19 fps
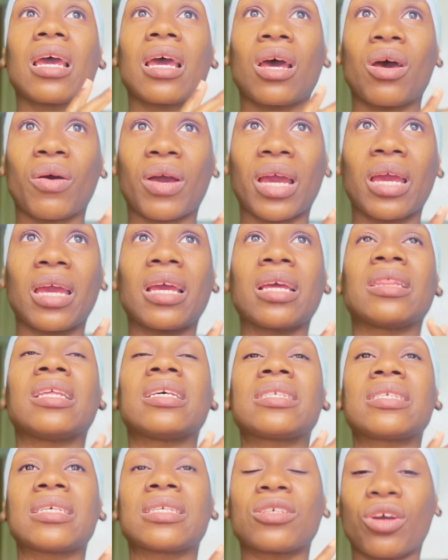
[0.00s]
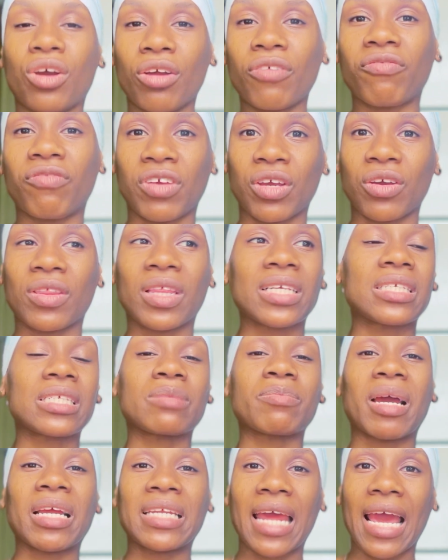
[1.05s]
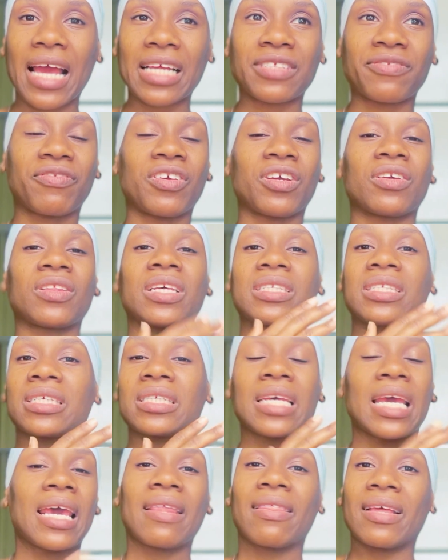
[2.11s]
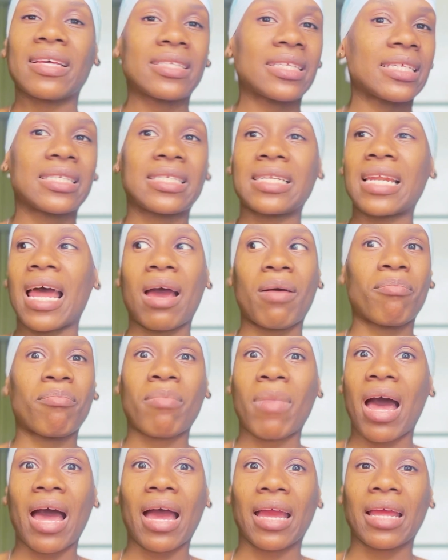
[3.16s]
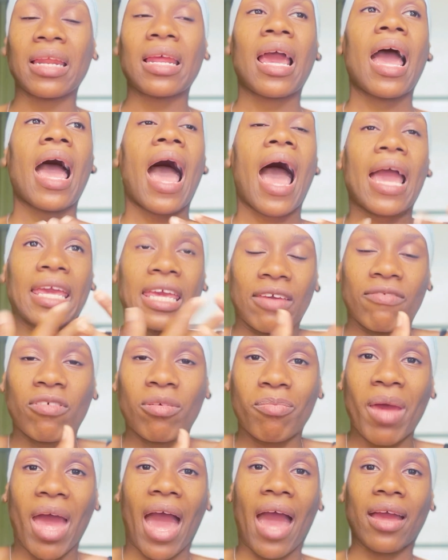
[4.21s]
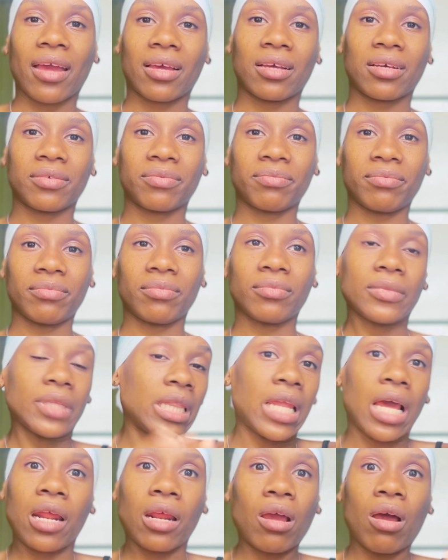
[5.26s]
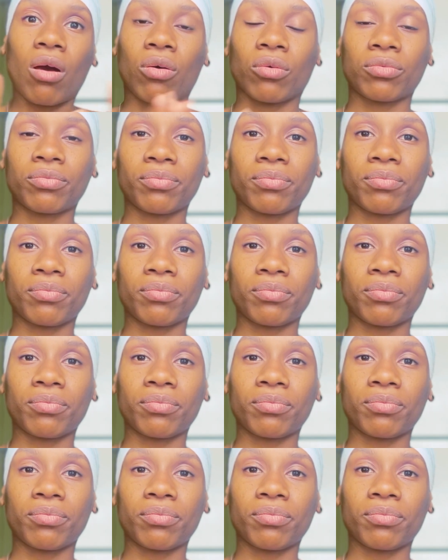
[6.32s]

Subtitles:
Okay, this is her fear. This is my dad's fear. This is not mine. I give it back. Let it go.